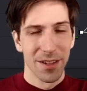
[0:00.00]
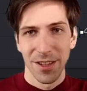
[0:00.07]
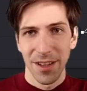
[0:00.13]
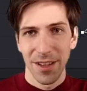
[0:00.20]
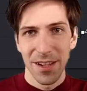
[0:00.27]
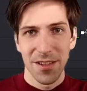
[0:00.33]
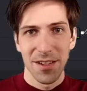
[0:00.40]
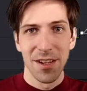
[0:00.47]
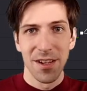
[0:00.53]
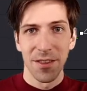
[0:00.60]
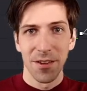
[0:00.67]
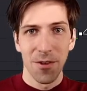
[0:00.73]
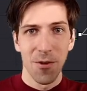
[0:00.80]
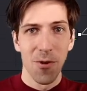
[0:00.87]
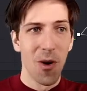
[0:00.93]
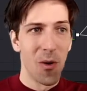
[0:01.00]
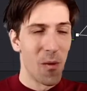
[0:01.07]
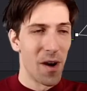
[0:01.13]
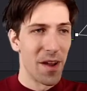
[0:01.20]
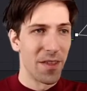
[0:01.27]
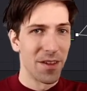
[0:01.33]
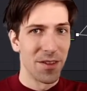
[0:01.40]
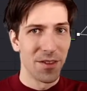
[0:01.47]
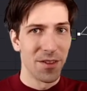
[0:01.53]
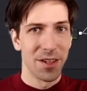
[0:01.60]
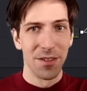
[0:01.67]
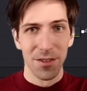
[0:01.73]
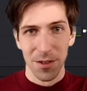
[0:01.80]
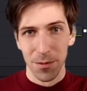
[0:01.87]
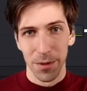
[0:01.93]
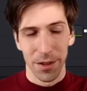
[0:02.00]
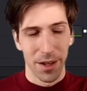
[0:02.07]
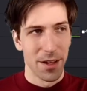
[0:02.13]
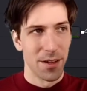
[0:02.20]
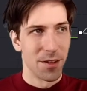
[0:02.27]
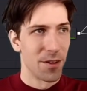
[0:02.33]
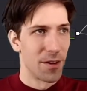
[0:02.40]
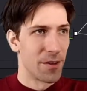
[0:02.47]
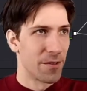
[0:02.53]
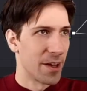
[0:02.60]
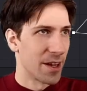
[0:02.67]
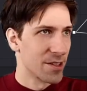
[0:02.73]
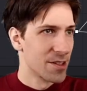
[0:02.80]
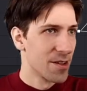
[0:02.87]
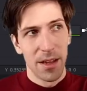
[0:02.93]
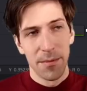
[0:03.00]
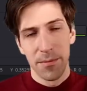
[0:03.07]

So that's another cool way that you can duplicate your effects.